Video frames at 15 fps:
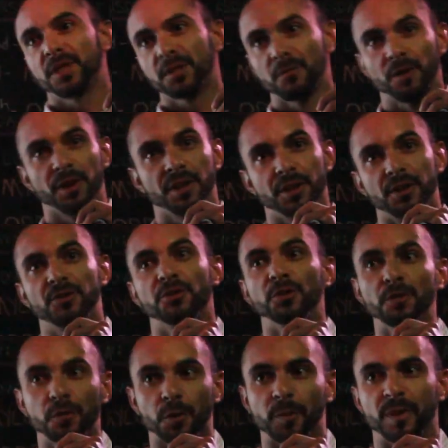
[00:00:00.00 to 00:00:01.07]
this really going to do
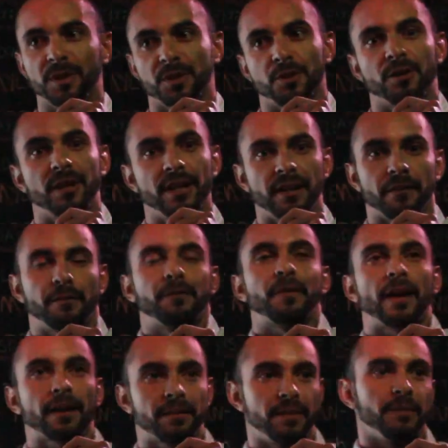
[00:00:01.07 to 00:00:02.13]
for me? Is there any
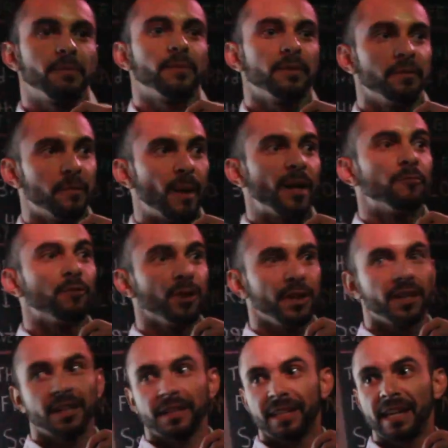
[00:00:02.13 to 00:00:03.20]
effect? Am I really
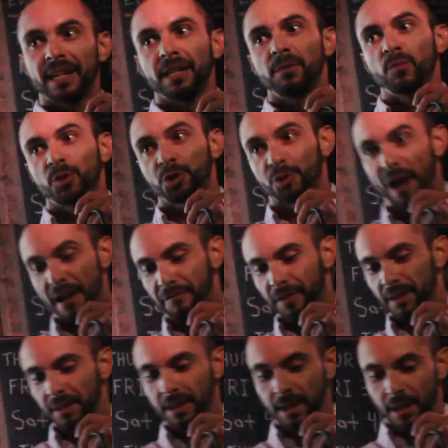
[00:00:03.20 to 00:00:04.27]
going to get any more
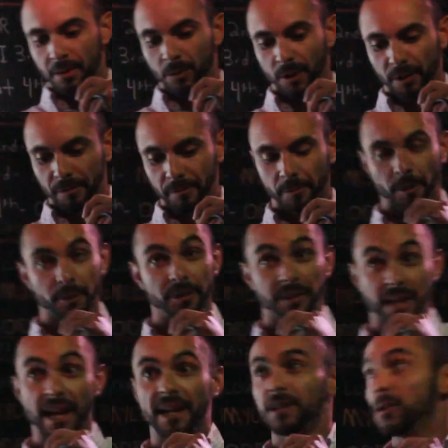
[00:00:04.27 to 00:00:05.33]
traffic? Well,
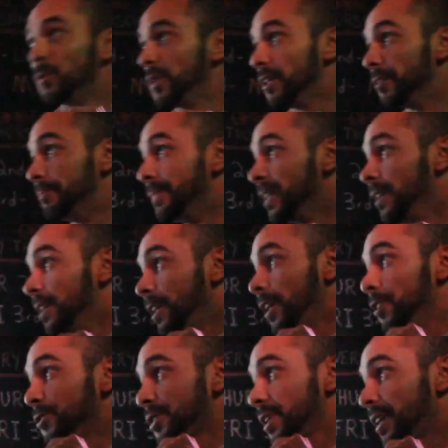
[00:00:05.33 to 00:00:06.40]
yeah, you will.
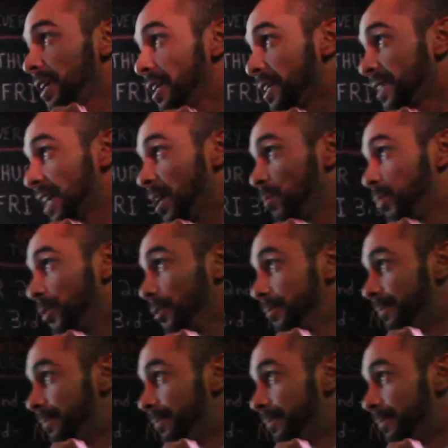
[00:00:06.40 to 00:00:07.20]
Here's an example,